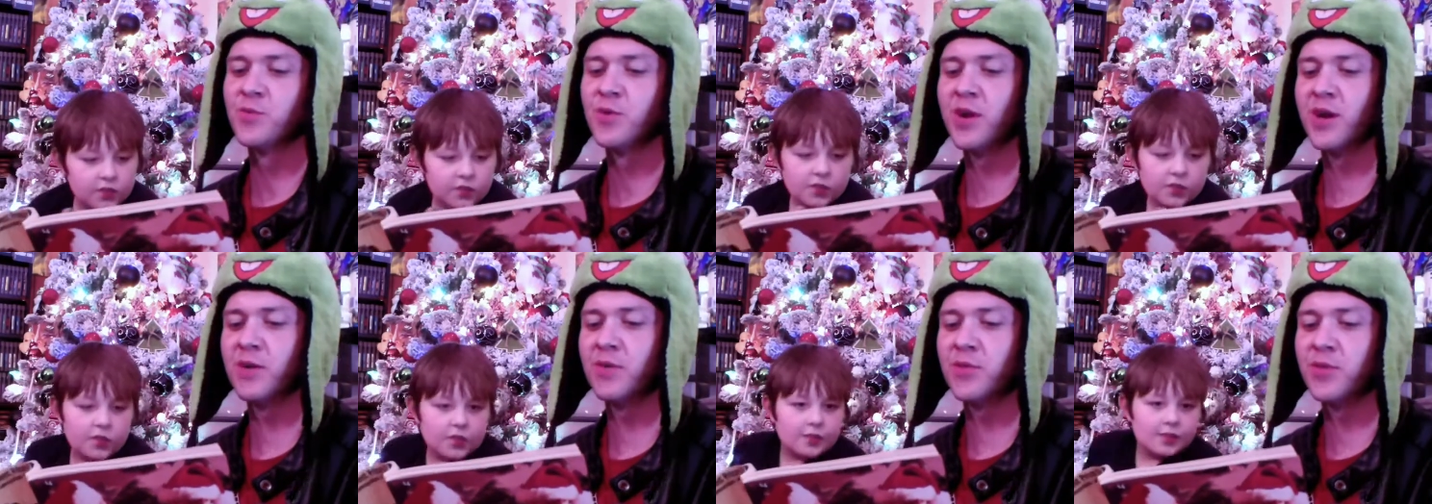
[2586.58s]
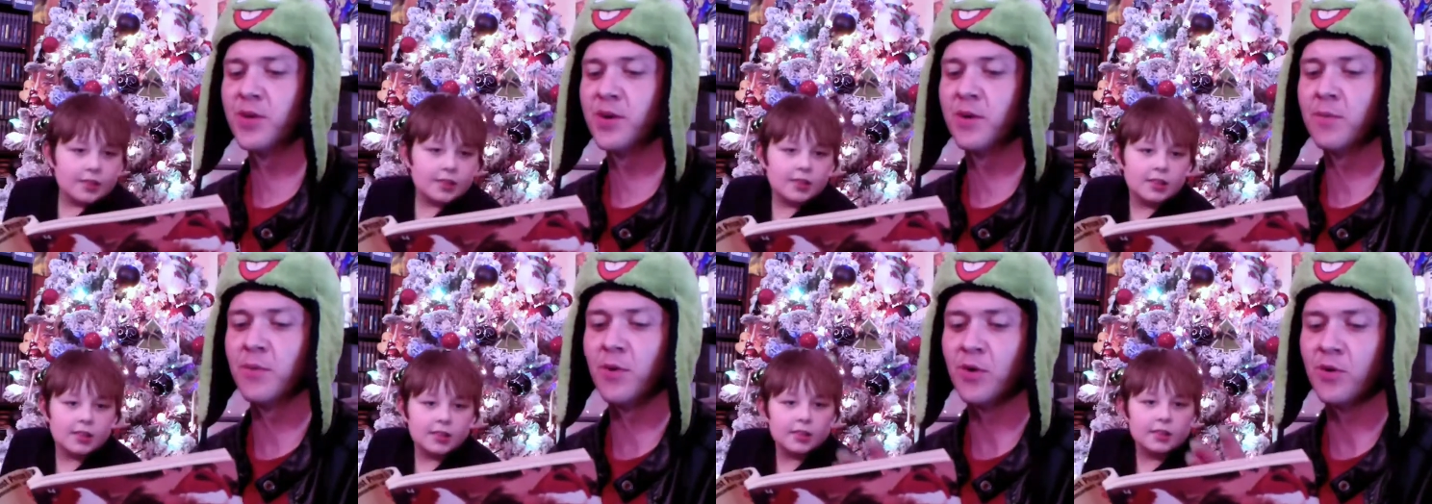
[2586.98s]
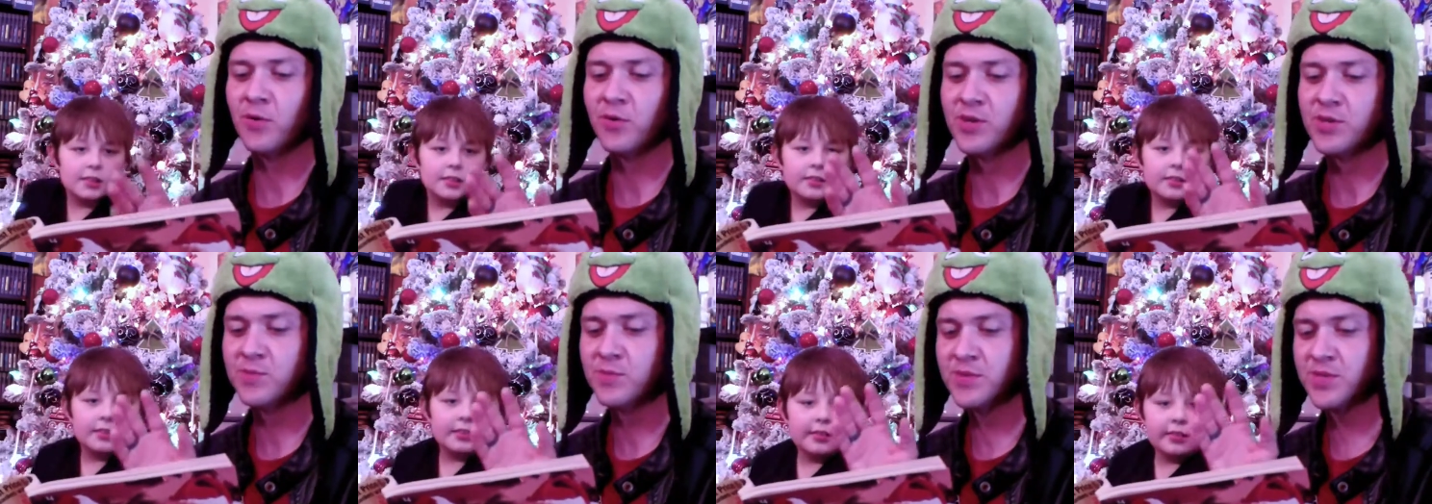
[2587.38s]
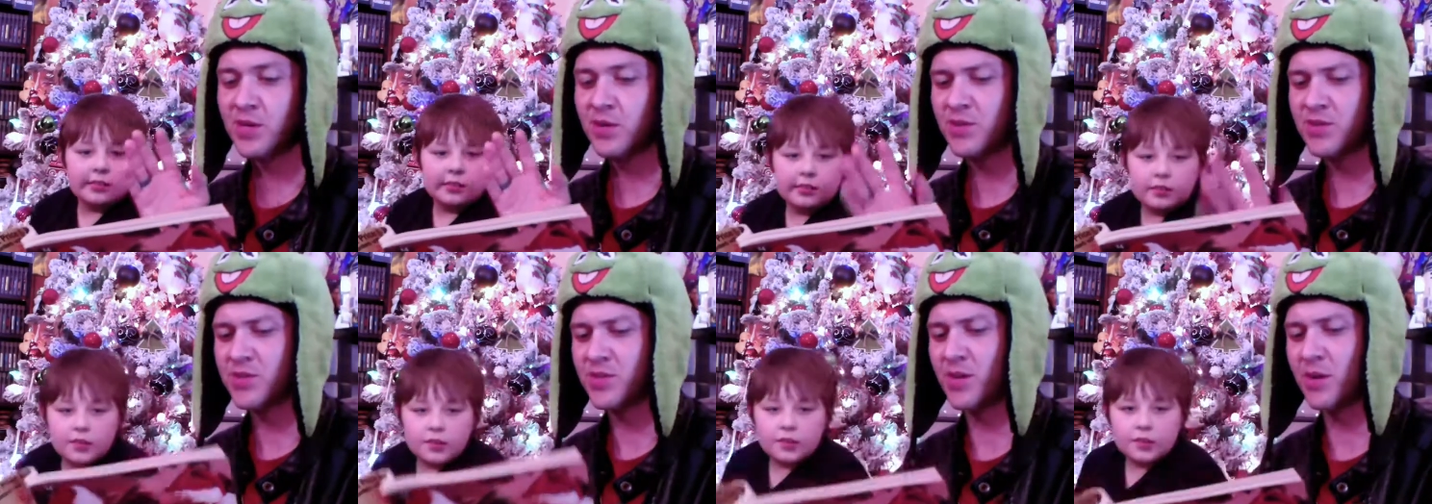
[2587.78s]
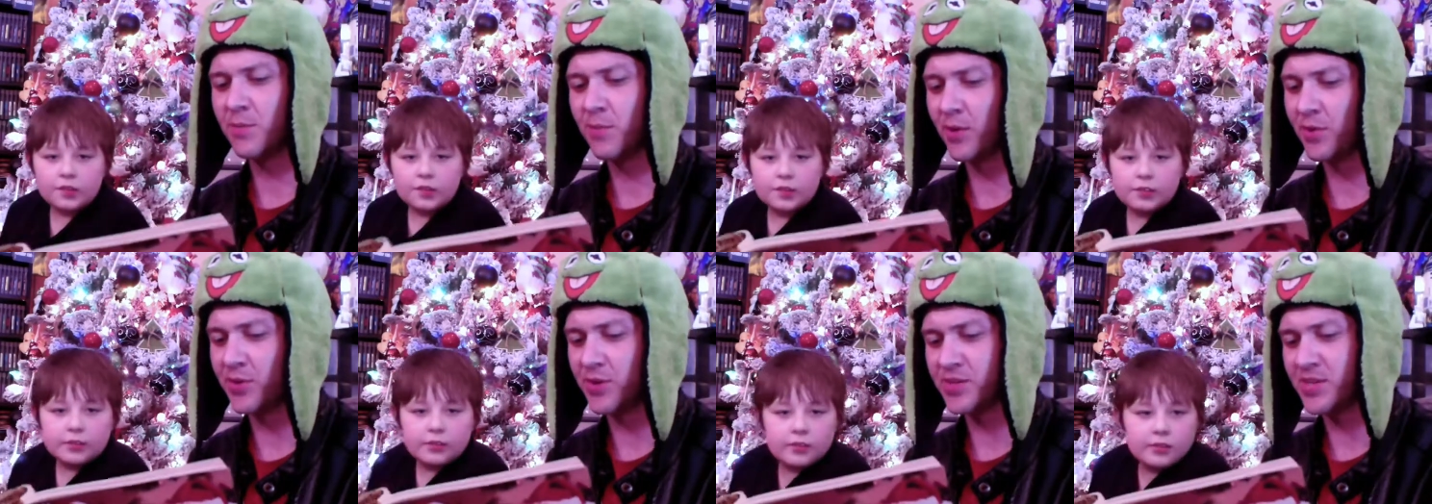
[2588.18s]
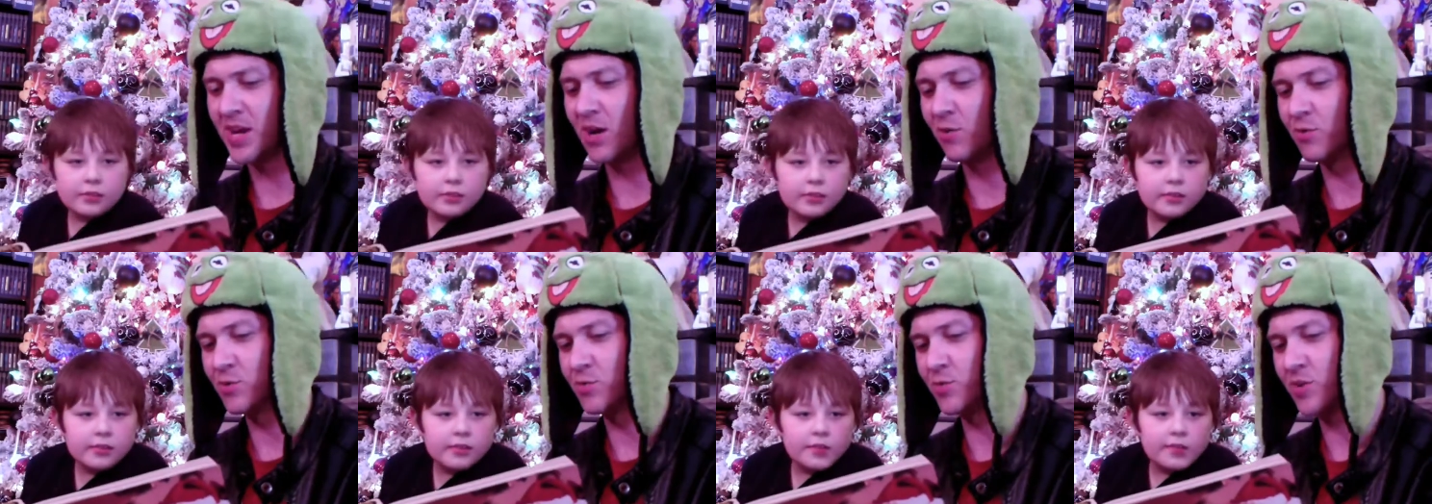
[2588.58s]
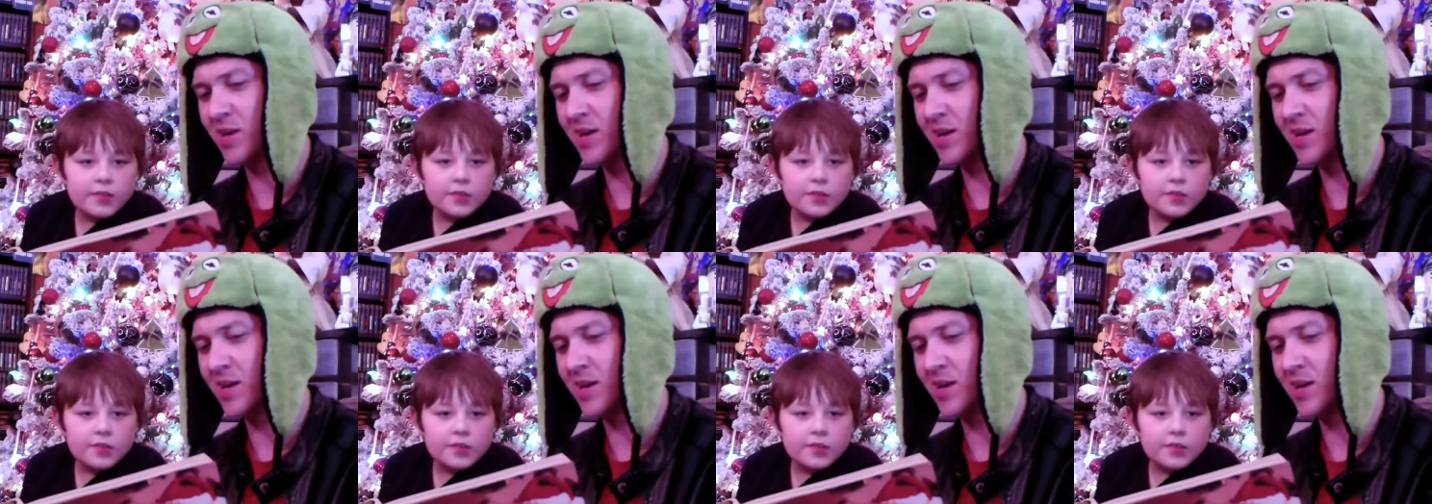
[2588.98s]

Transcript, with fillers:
Speaker 1: when I think about Christmas, I always think about this house we